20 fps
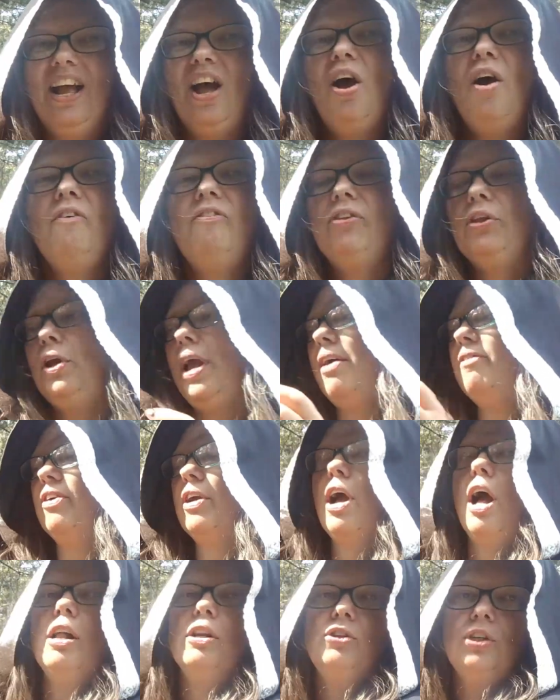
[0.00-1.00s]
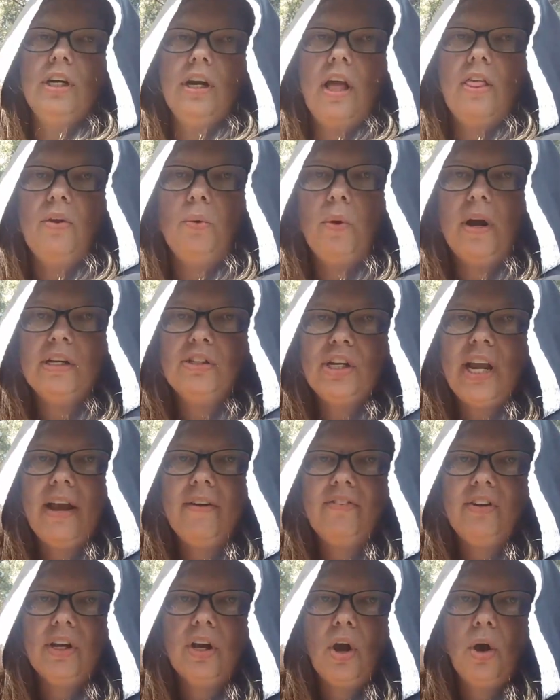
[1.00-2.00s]
Hopefully you have a cauldron, otherwise you
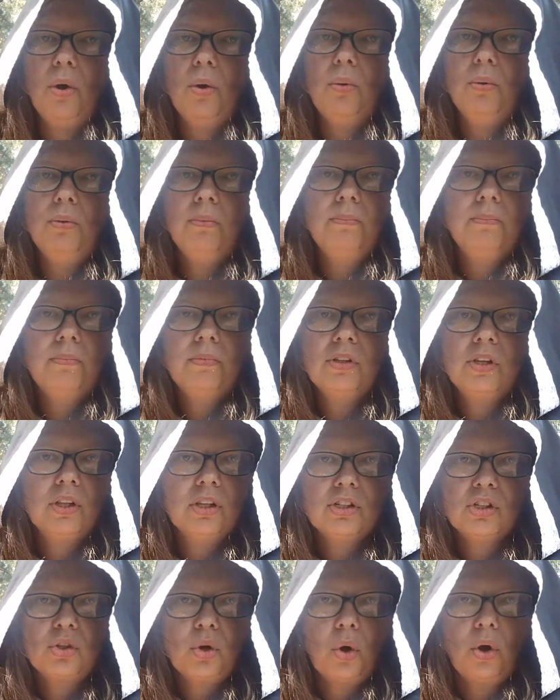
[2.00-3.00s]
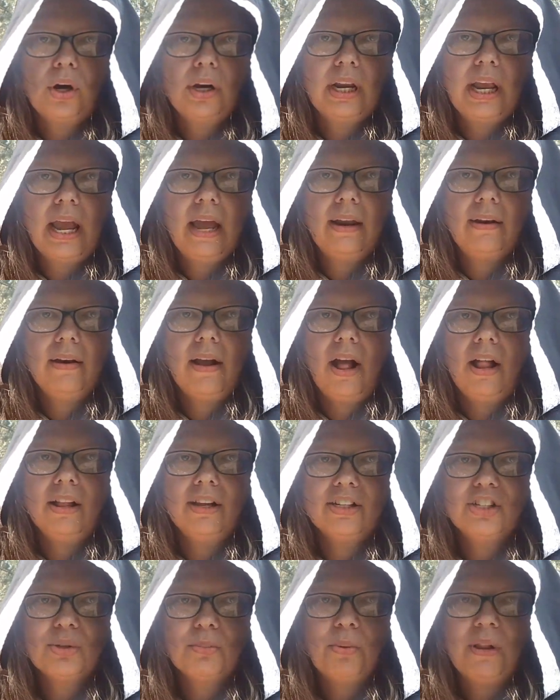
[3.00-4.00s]
have to go to the store and get all
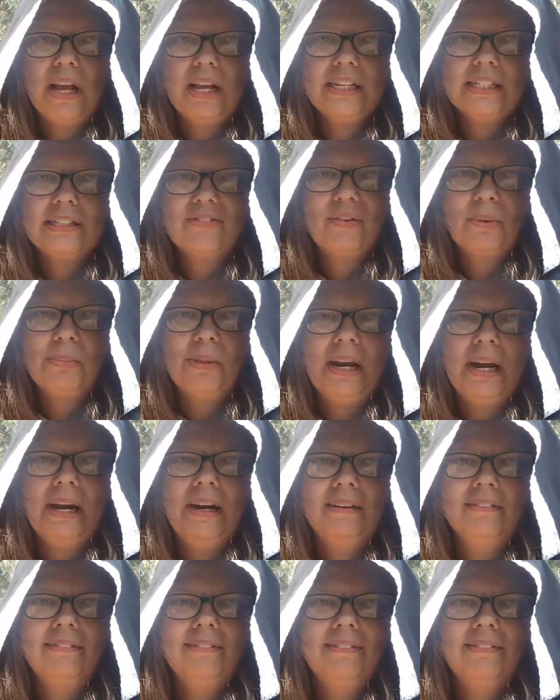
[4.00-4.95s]
your supplies from there.